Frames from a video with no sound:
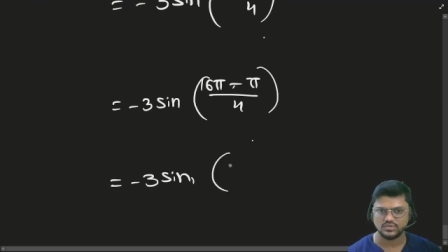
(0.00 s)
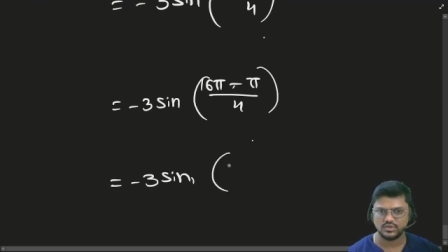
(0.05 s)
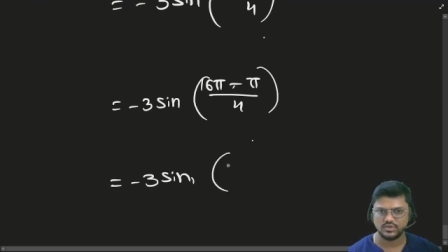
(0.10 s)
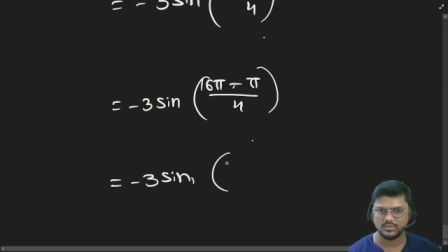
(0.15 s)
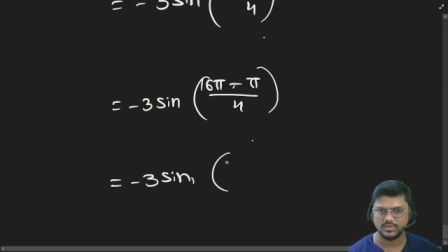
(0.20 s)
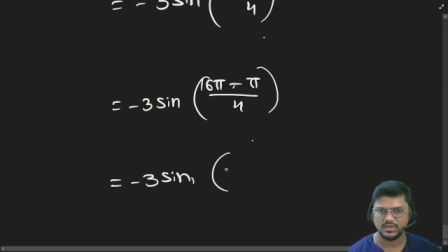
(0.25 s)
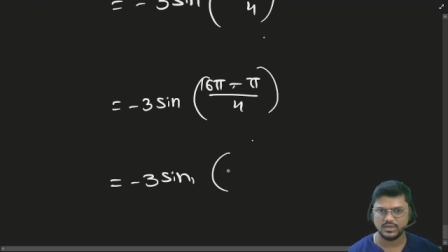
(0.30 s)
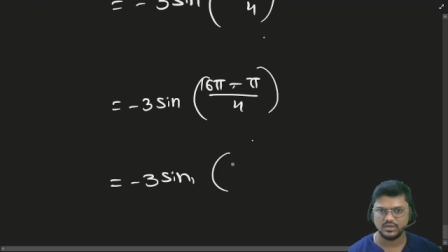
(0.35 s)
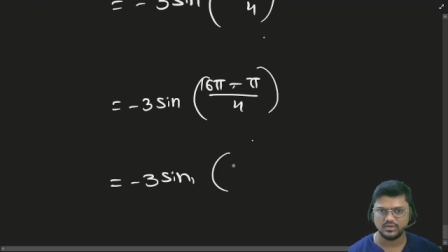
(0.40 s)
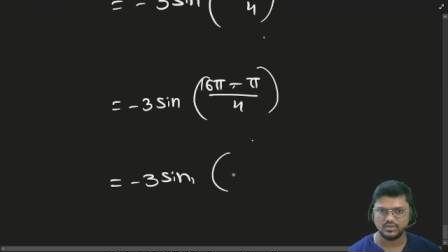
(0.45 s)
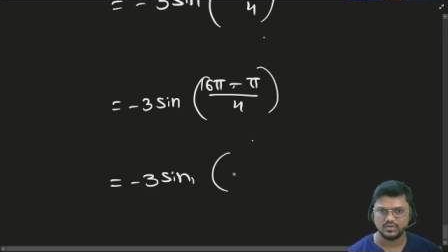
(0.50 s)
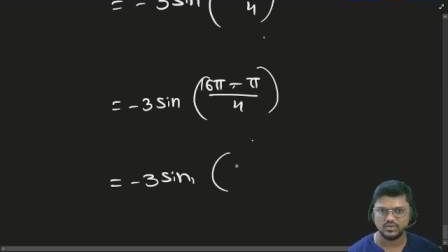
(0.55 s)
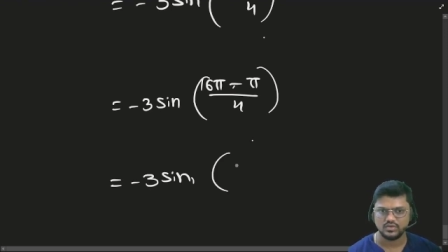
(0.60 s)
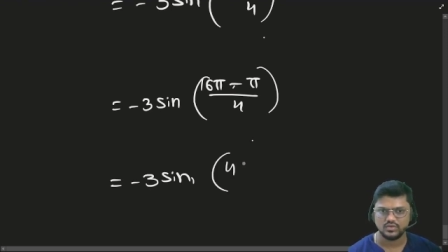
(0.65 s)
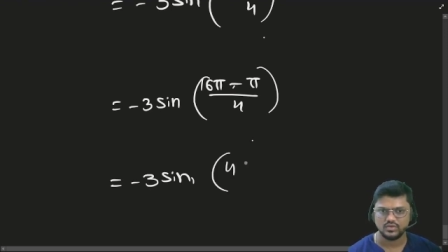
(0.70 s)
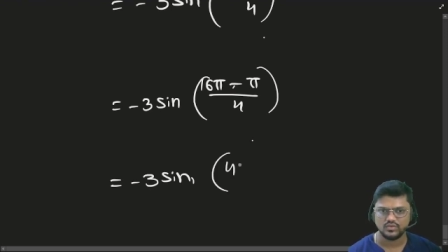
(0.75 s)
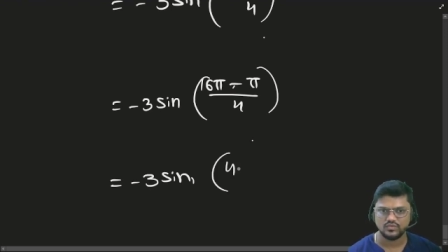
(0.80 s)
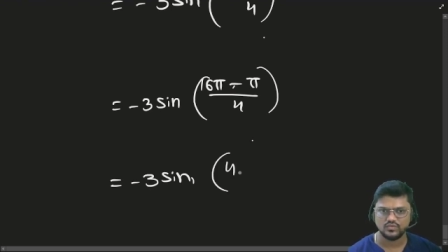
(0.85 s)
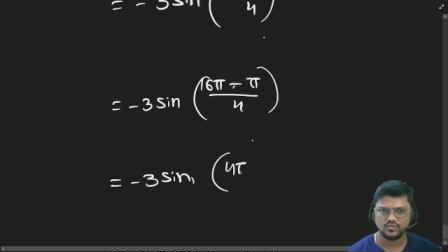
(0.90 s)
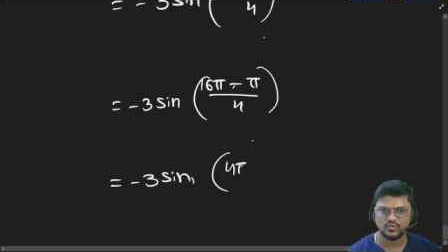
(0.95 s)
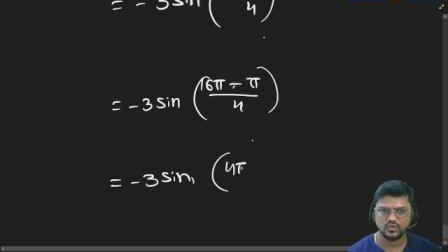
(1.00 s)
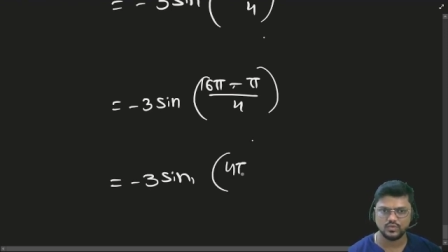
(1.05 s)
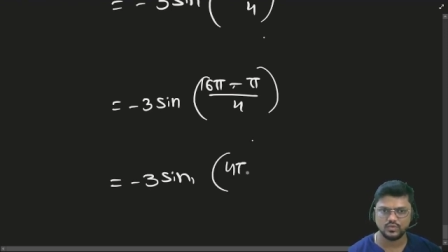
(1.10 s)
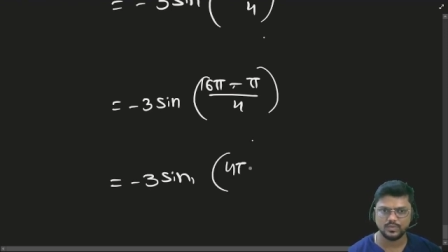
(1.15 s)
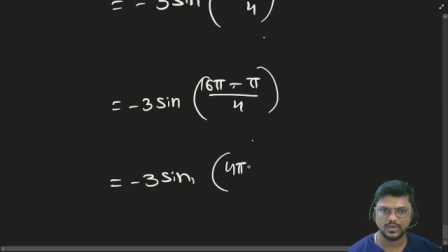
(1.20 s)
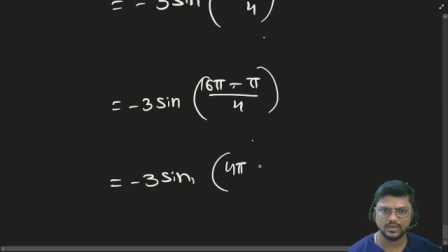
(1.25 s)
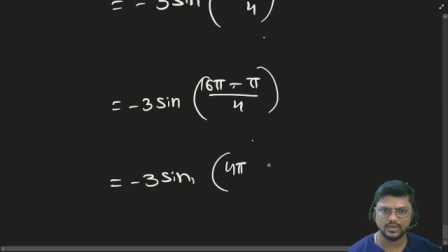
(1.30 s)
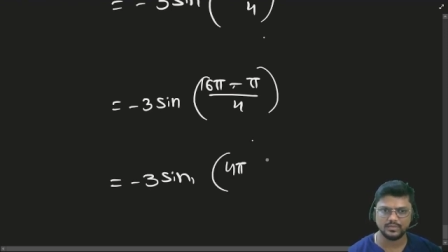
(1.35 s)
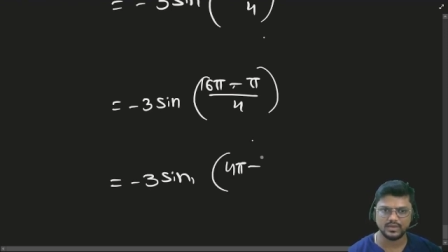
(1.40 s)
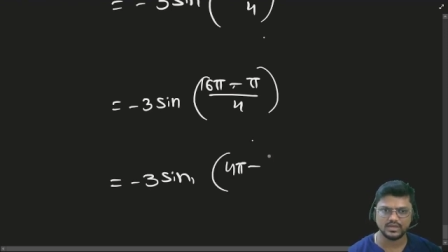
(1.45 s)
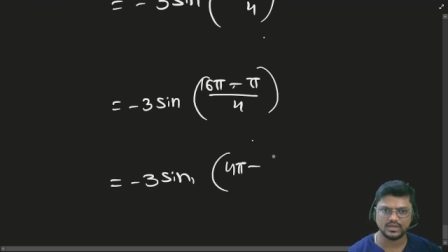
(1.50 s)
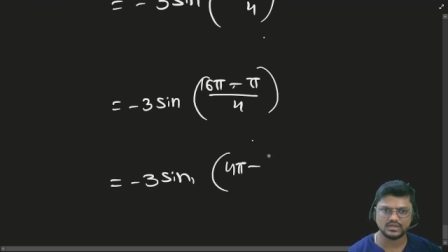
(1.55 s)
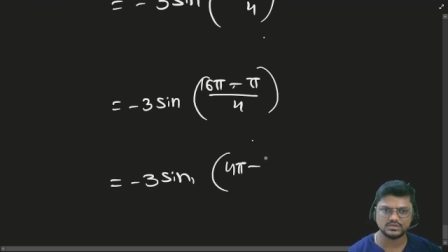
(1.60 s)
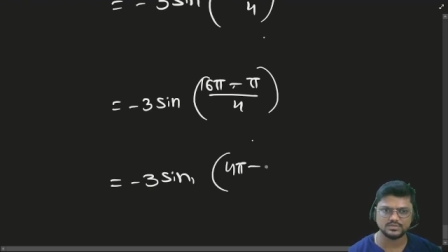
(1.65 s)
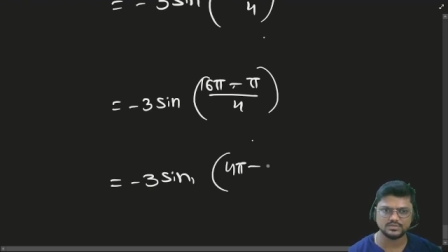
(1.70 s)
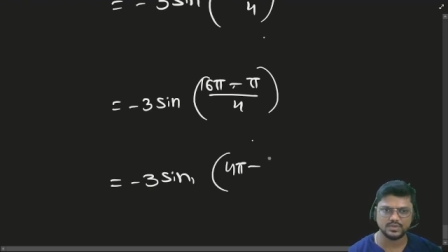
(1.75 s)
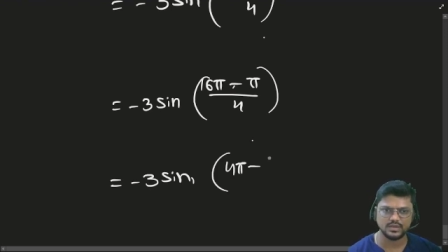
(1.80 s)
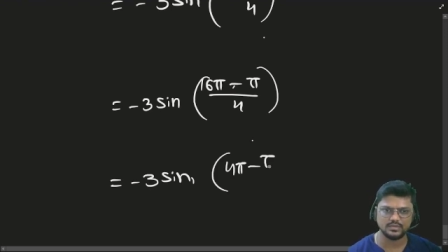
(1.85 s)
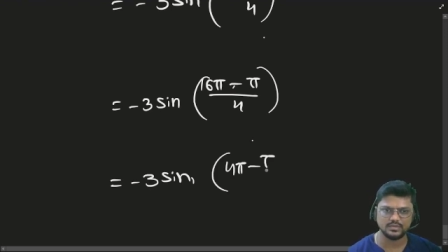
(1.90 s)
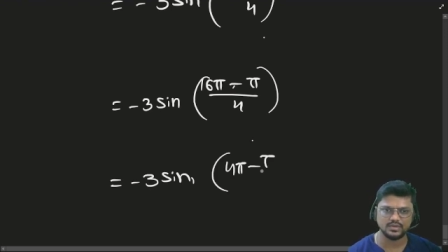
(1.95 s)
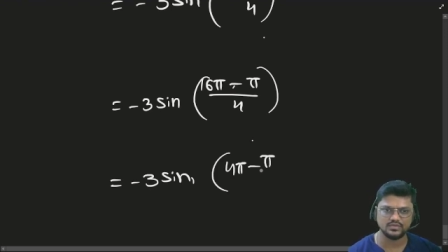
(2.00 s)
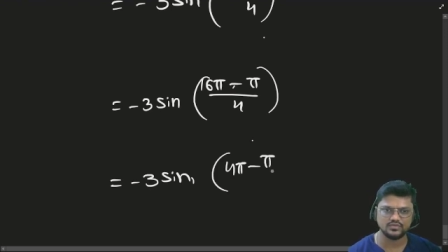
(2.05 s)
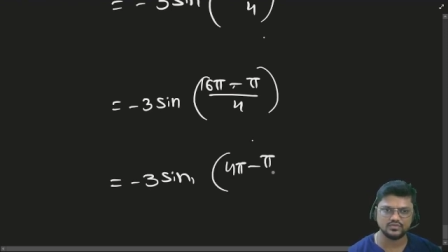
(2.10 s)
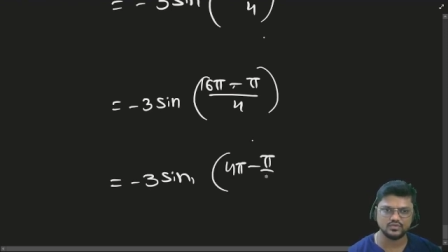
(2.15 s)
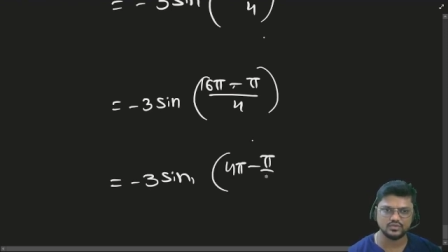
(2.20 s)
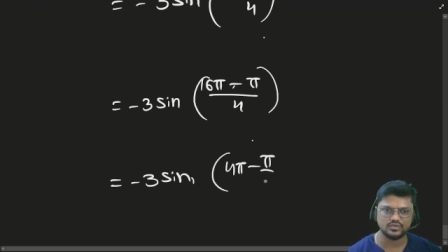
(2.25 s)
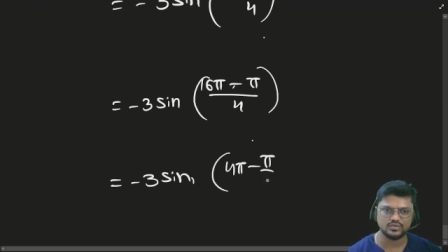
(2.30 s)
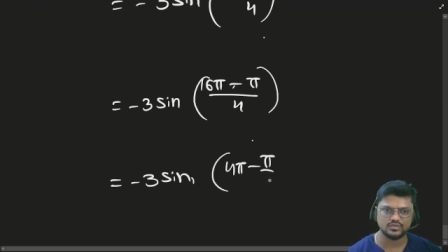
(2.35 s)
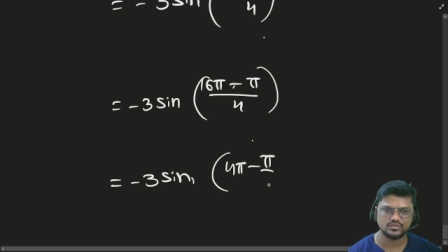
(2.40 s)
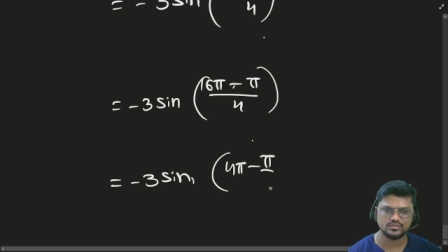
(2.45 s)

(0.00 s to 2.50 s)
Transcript: will be 4 pi minus pi by 4.